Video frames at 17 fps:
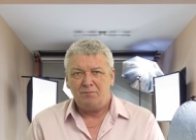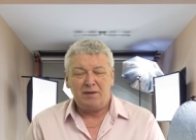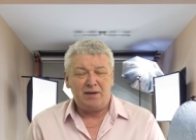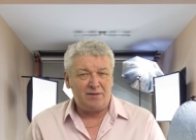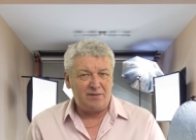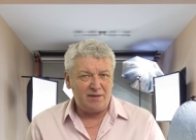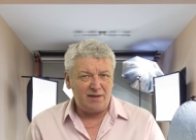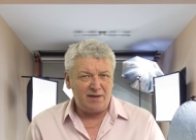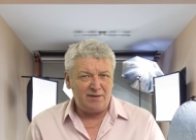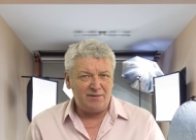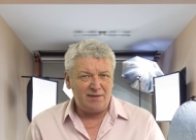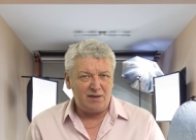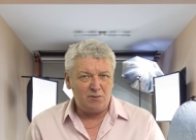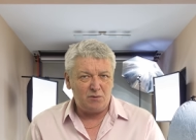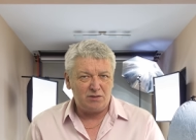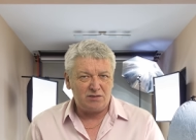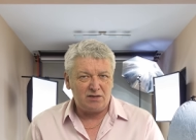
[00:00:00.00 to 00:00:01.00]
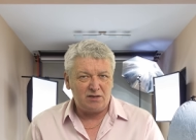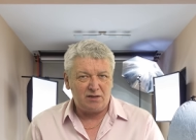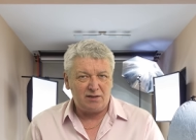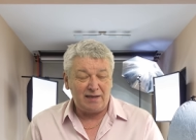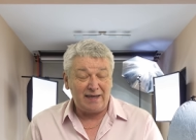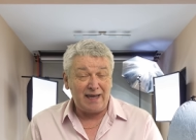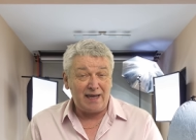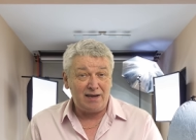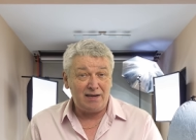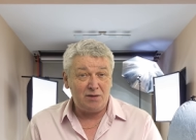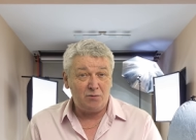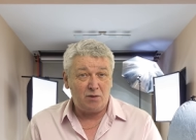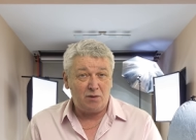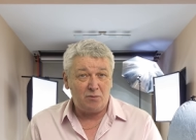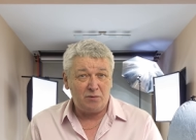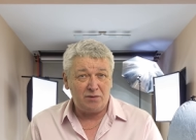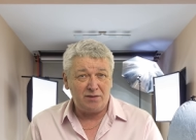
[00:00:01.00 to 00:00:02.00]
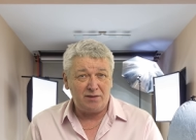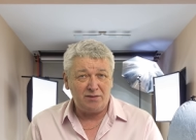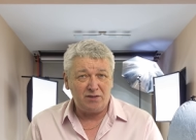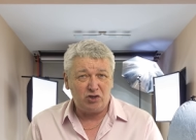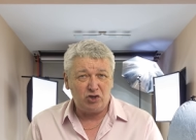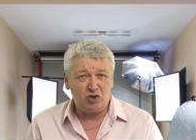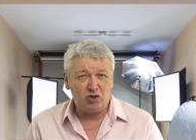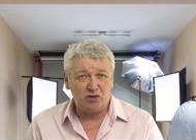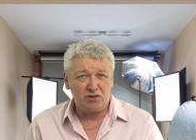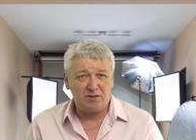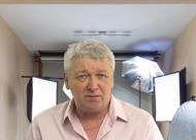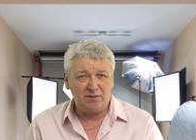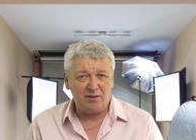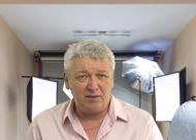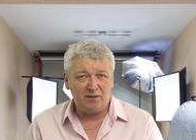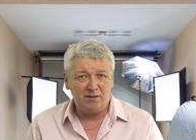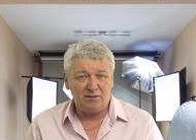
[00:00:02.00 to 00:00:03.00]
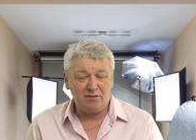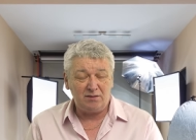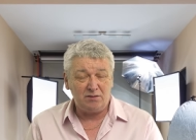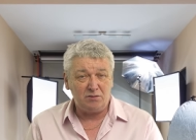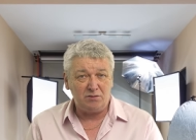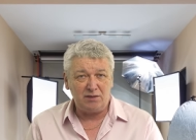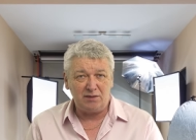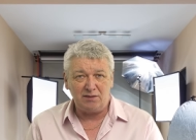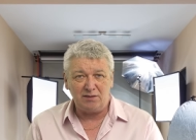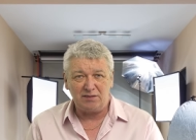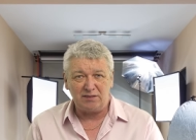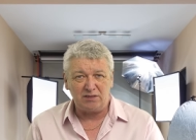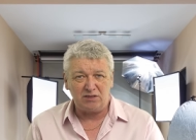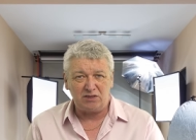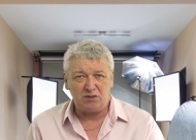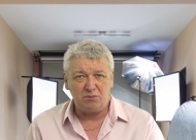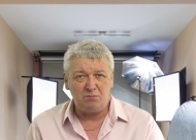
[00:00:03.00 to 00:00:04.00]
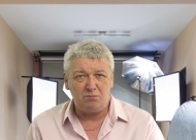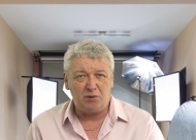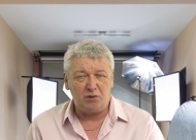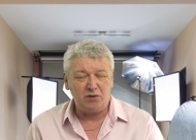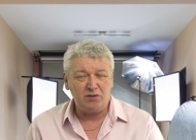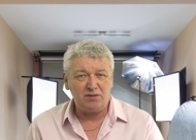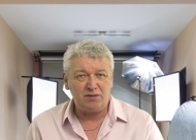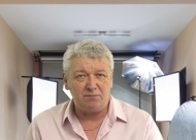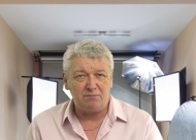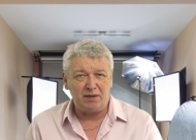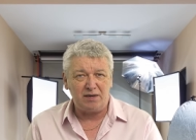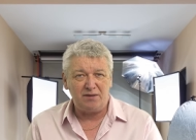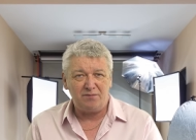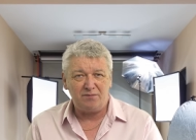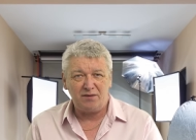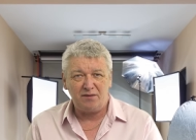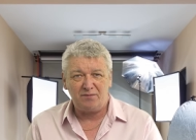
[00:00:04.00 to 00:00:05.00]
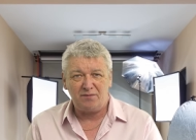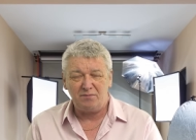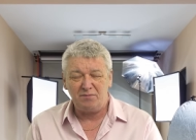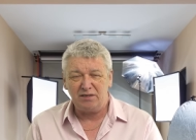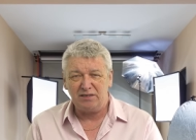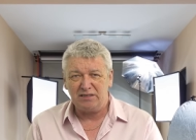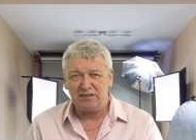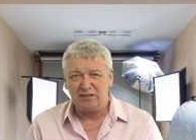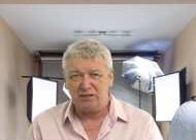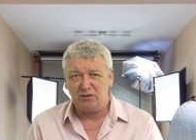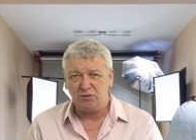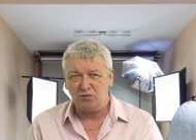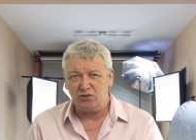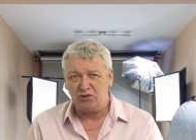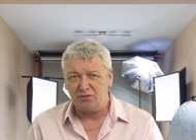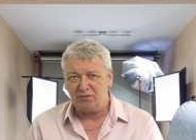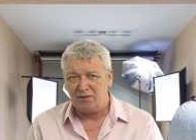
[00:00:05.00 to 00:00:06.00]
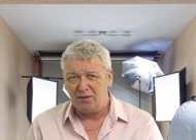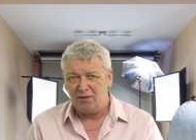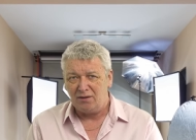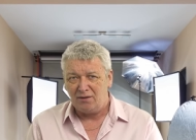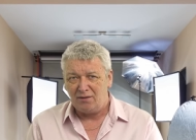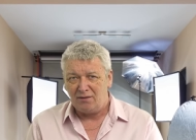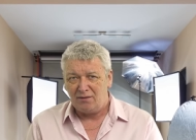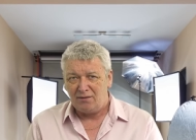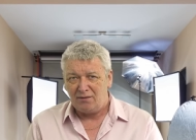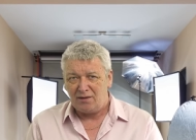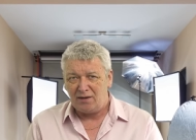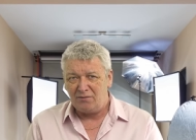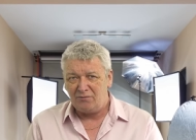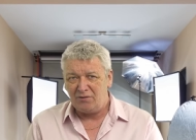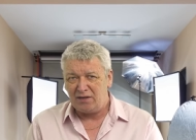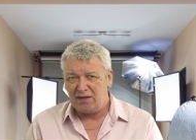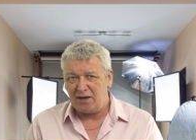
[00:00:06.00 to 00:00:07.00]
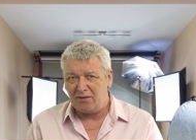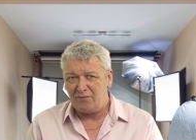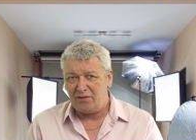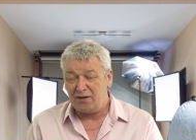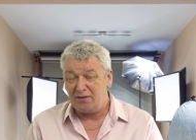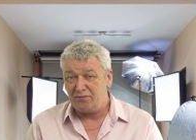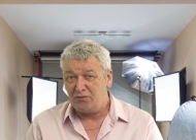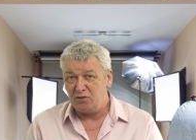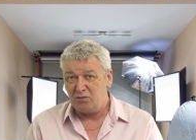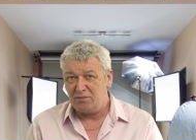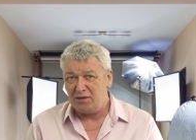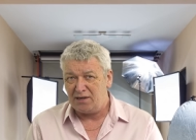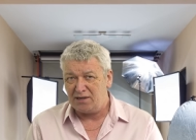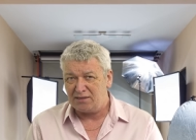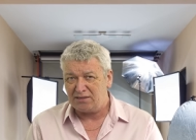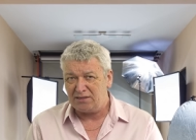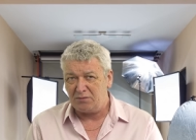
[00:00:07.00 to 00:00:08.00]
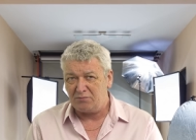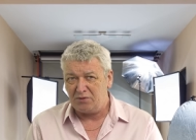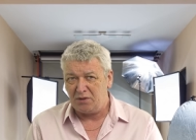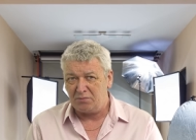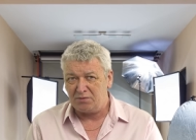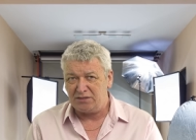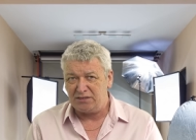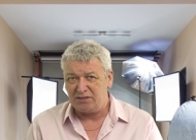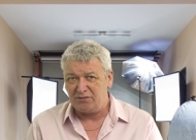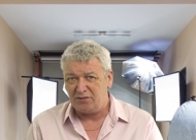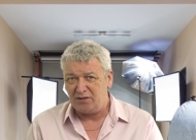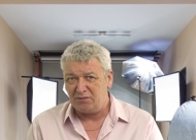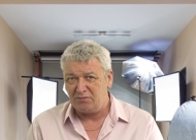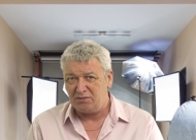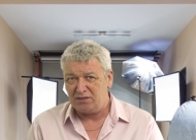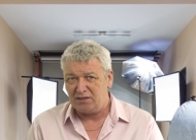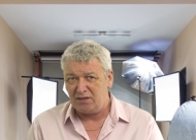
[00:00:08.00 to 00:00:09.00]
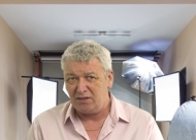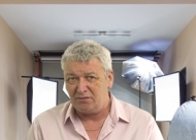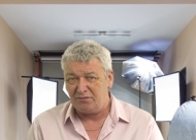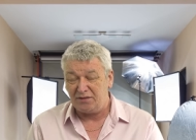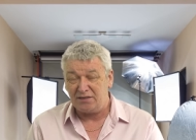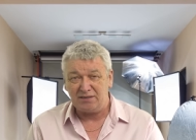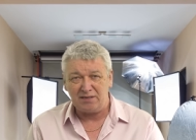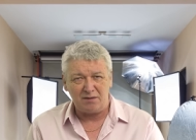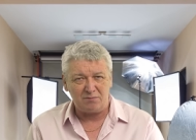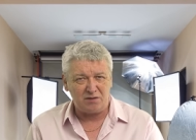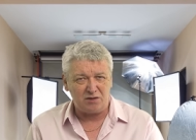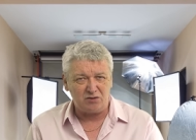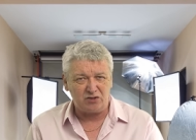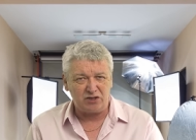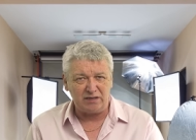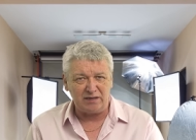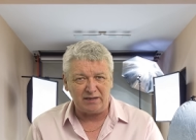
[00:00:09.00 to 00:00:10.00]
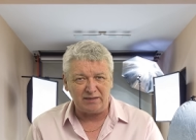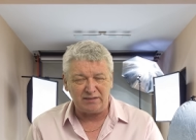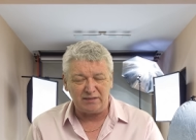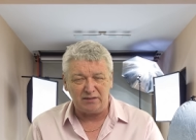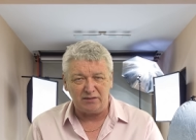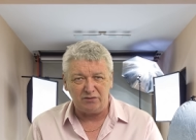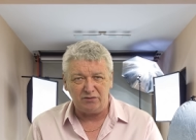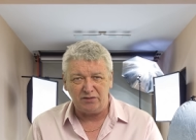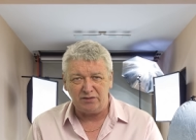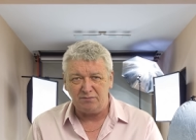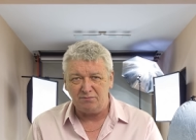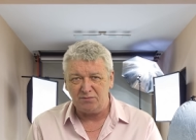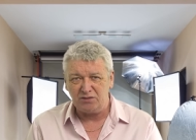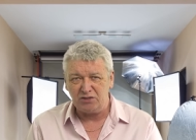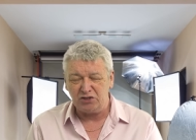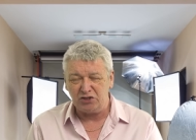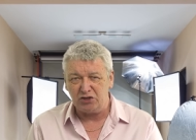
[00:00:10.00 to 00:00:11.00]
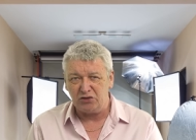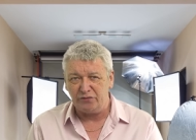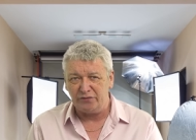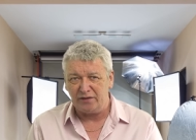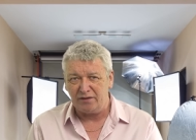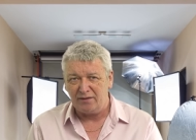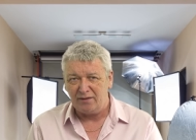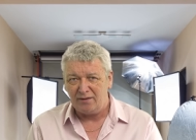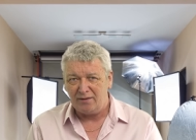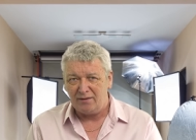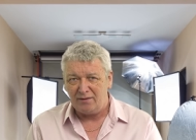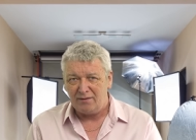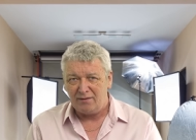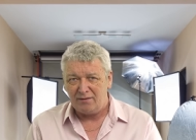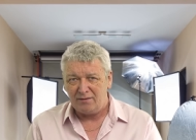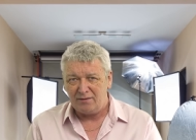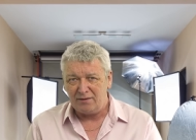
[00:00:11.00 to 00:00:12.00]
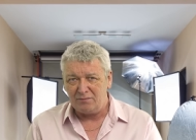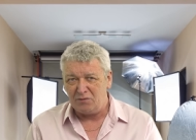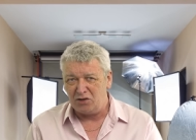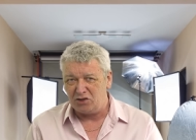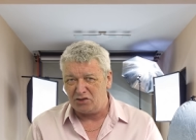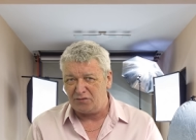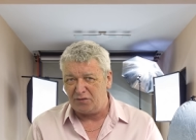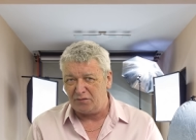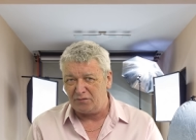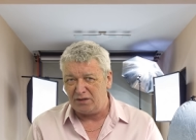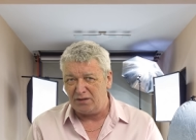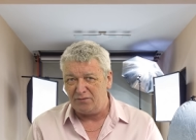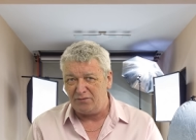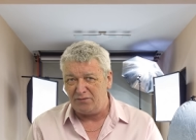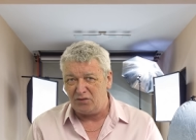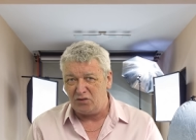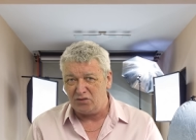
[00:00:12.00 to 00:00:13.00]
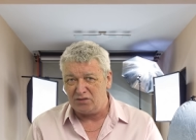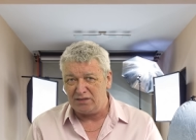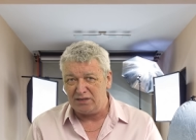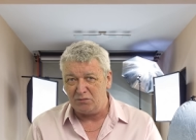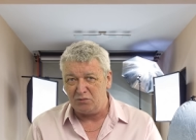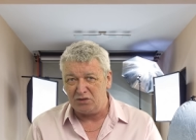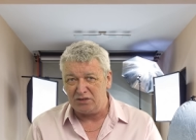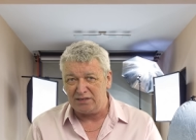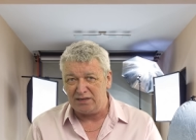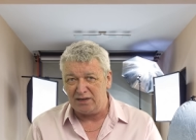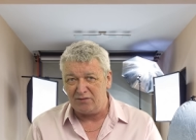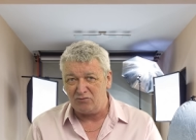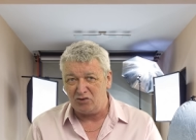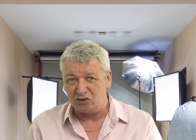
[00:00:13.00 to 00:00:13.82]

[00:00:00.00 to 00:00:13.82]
By the end, there was hardly anyone within the court of England who didn't at some point benefit from the dissolution. Henry kept very few monastic properties for himself except those connecting London to Dover, and in March 1540 he would take